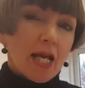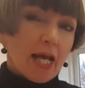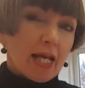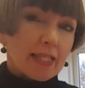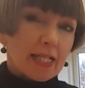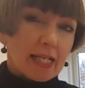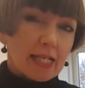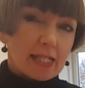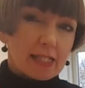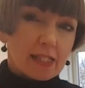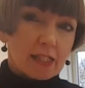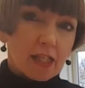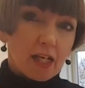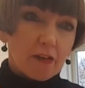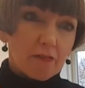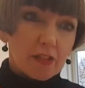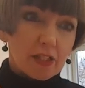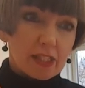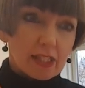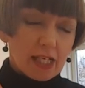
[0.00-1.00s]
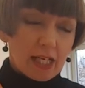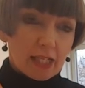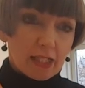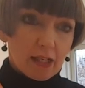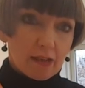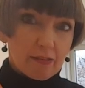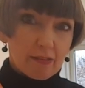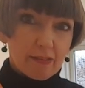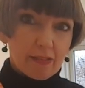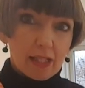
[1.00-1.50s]
and then it's covered in
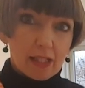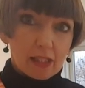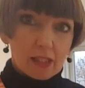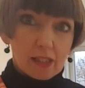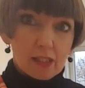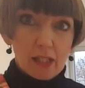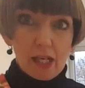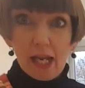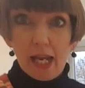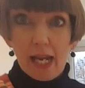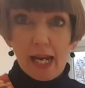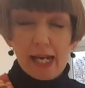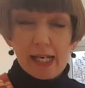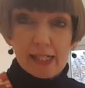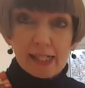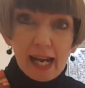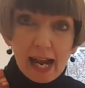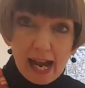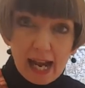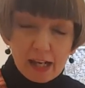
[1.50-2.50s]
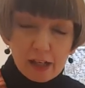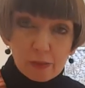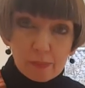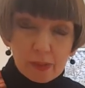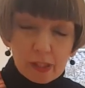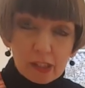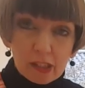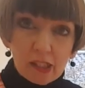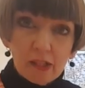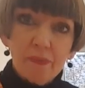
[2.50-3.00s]
a thick
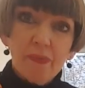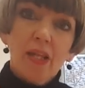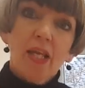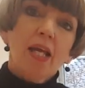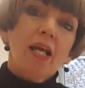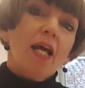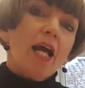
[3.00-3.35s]
caramel,